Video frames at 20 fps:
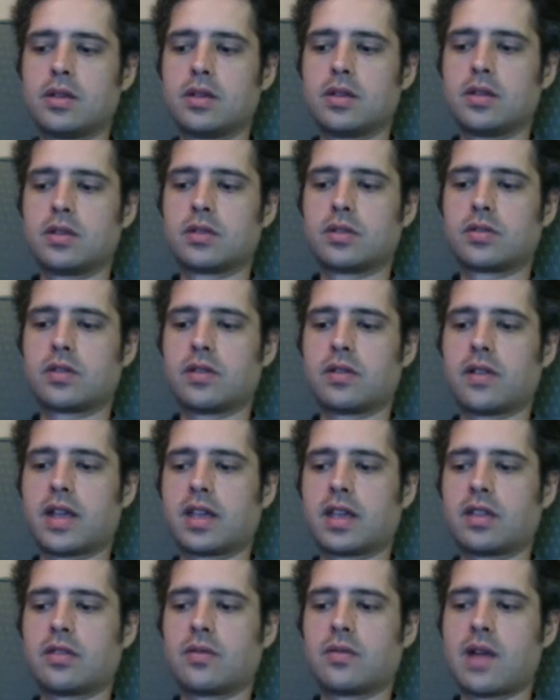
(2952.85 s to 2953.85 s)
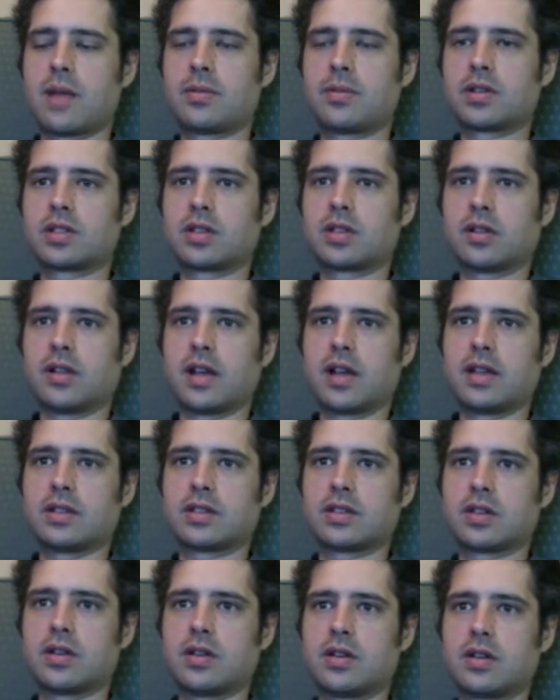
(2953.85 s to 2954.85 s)
Sort of like in the Rapper's Delight
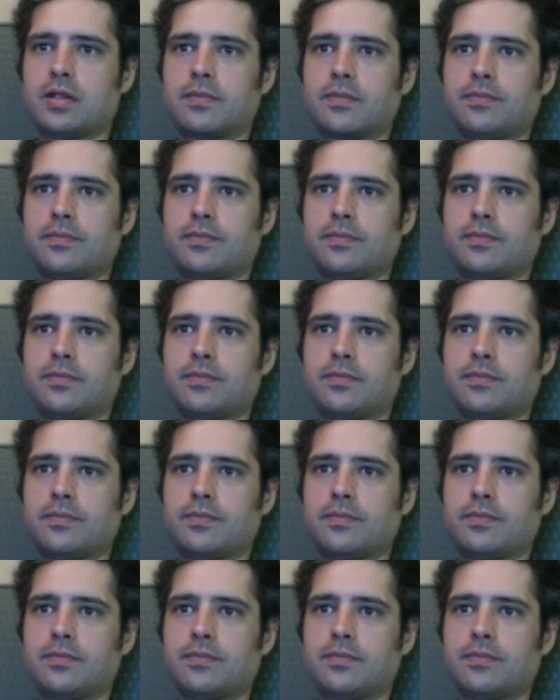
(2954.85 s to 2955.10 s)
song.